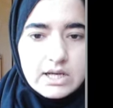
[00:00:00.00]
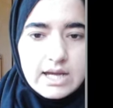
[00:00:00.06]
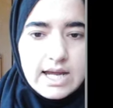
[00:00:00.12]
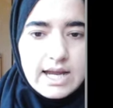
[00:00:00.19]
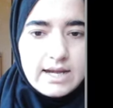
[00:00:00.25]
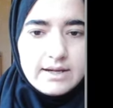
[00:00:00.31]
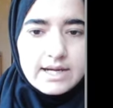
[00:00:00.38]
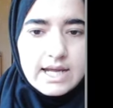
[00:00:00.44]

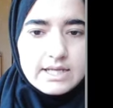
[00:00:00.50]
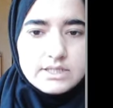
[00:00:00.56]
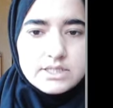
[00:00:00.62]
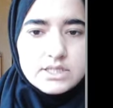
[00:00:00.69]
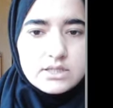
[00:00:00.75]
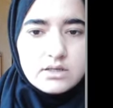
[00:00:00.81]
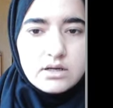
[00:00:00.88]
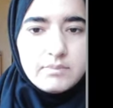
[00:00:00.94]
I'll write
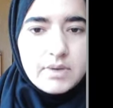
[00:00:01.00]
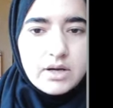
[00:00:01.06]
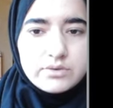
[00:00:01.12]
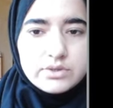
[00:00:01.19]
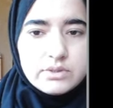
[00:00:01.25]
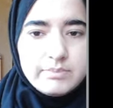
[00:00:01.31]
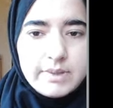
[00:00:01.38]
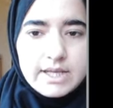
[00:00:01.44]
here about
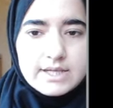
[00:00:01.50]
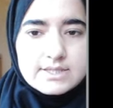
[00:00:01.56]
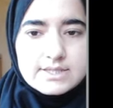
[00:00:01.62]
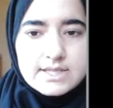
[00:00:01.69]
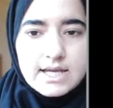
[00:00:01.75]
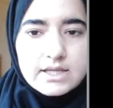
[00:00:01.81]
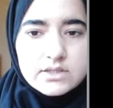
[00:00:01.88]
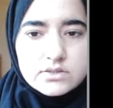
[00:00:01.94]
the
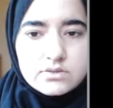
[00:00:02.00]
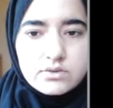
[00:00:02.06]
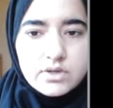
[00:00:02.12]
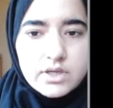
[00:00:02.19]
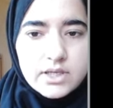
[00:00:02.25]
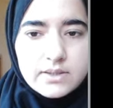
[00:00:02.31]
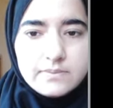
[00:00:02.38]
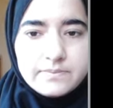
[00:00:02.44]
parasites,
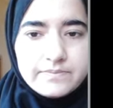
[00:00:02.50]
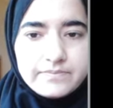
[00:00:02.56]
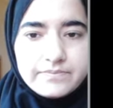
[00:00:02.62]
okay?